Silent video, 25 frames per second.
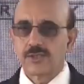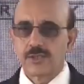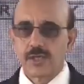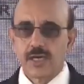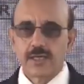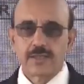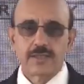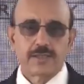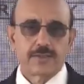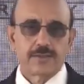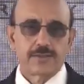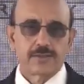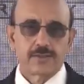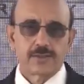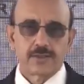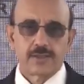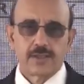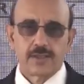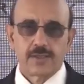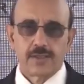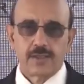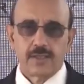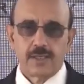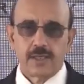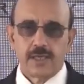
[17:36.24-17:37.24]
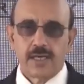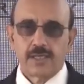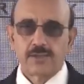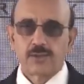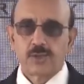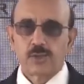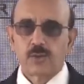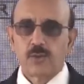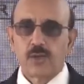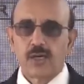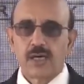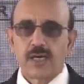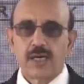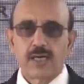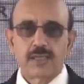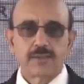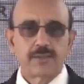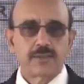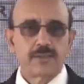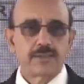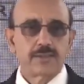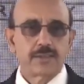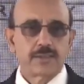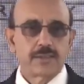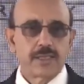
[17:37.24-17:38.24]
silent, and so are
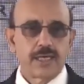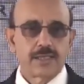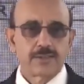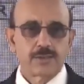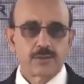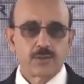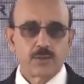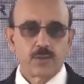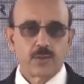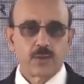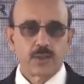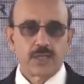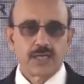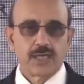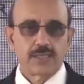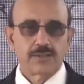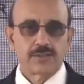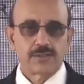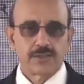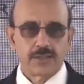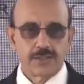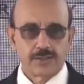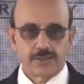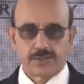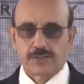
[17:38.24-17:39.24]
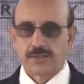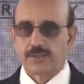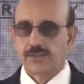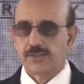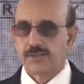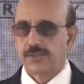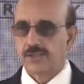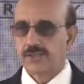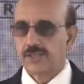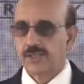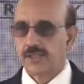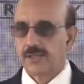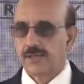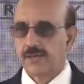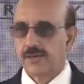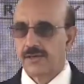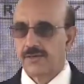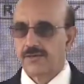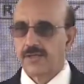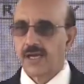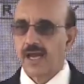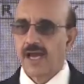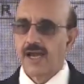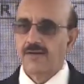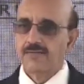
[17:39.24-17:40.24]
other international organizations.
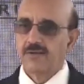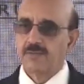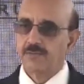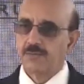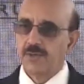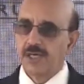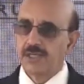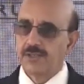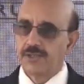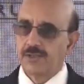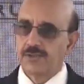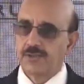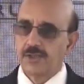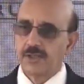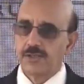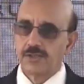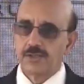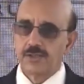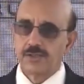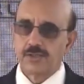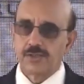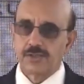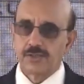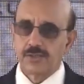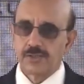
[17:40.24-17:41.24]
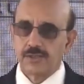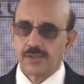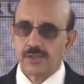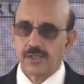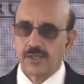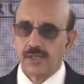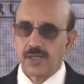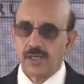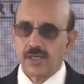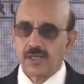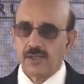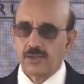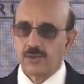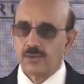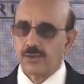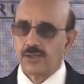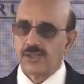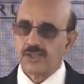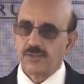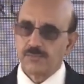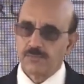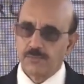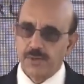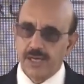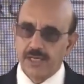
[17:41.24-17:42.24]
They haven't paid attention to
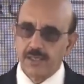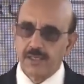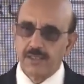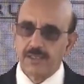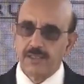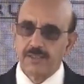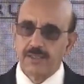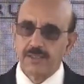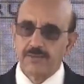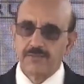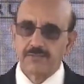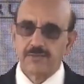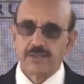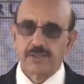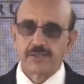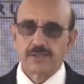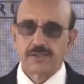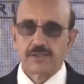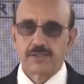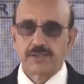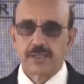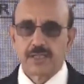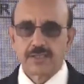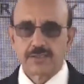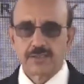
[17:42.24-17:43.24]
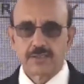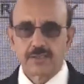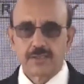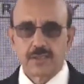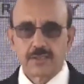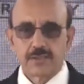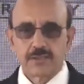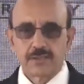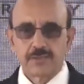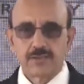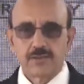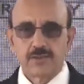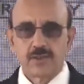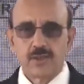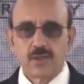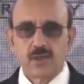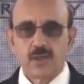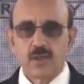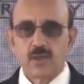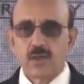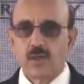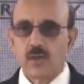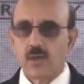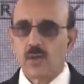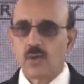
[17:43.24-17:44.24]
this parallel invasion that started
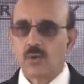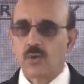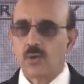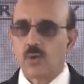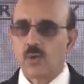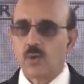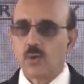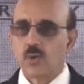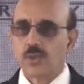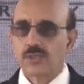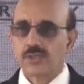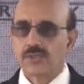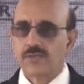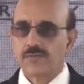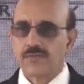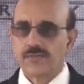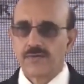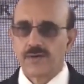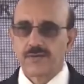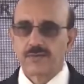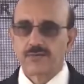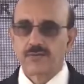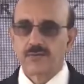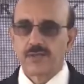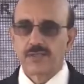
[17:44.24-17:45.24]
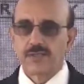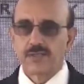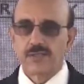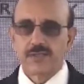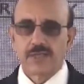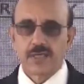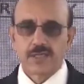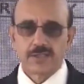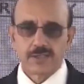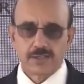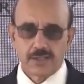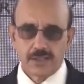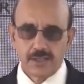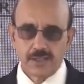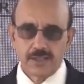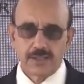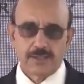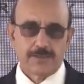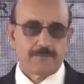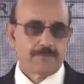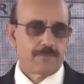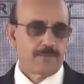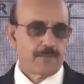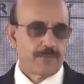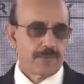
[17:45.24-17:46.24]
on August the 5th,
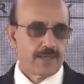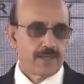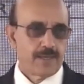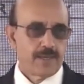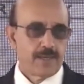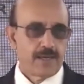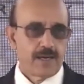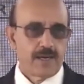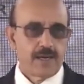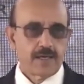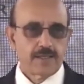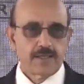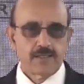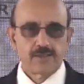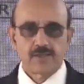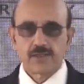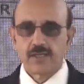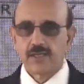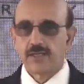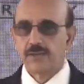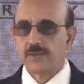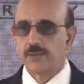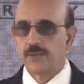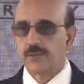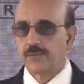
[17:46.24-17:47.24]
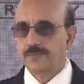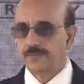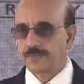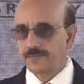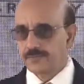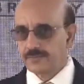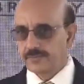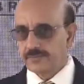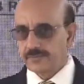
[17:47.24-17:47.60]
2019. I can tell you